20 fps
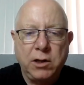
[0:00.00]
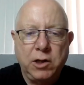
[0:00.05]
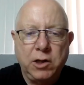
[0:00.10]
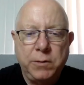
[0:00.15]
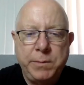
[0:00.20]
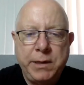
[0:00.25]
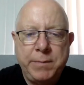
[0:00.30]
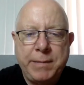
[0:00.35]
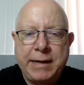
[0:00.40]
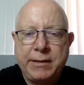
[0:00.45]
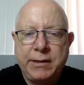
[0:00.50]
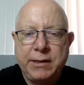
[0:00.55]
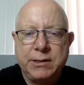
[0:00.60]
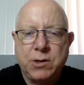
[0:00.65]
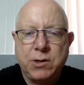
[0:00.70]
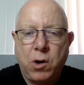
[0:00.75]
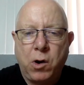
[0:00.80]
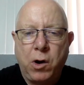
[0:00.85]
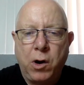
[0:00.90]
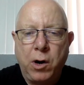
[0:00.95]
a little bit about this
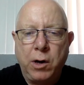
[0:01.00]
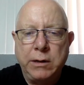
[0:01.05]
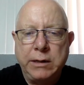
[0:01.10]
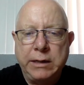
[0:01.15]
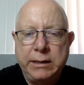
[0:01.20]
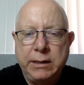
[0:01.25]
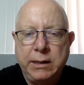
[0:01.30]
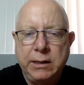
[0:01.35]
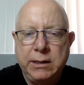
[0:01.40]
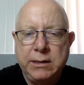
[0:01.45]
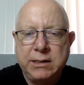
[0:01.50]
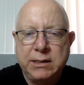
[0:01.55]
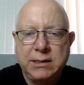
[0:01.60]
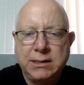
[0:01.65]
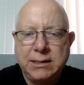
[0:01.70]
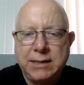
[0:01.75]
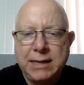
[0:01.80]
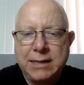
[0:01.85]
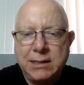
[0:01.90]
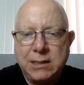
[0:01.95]
card and the
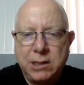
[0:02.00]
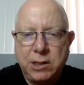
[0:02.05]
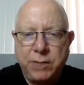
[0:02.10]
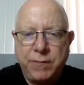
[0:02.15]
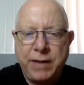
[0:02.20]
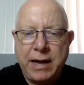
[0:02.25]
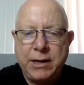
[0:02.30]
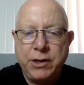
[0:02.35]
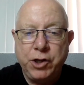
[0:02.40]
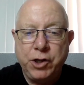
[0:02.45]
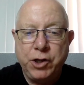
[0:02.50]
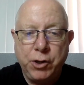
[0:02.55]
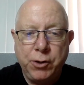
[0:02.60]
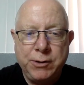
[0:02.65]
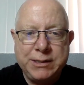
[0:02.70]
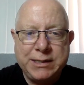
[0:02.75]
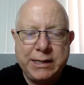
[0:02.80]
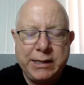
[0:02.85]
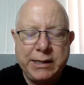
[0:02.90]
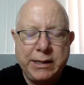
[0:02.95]
success that you've had
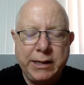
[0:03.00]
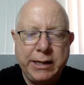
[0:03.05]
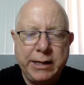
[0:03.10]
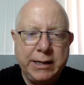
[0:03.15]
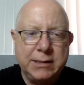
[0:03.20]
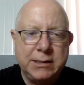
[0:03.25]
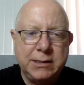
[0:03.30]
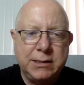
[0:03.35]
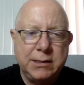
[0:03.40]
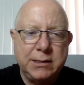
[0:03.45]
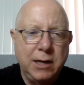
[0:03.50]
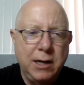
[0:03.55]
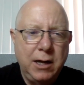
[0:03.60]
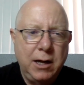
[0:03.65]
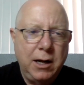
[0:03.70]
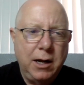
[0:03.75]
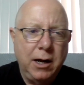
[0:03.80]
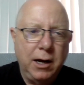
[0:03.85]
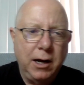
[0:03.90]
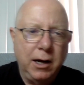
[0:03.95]
using this
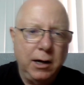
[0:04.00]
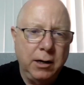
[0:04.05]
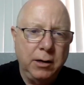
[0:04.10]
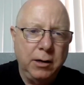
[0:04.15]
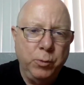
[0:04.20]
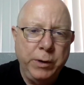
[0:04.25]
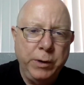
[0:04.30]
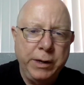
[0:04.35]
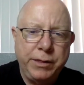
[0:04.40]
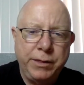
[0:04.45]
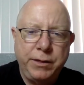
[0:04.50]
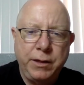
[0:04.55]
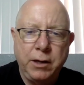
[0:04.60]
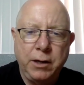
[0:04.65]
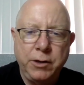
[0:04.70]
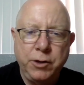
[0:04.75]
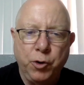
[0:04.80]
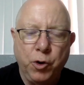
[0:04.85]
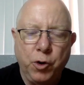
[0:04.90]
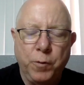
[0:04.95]
with
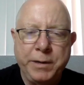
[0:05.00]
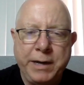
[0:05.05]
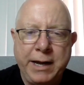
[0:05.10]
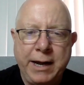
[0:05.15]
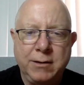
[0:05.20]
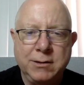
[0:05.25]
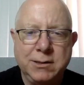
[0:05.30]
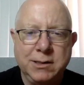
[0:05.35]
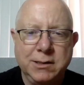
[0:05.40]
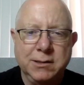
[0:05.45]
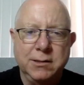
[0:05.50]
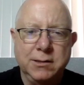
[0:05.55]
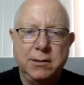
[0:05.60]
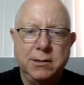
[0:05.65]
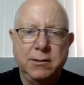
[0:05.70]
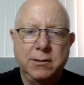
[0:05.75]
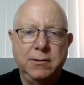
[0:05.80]
your open houses.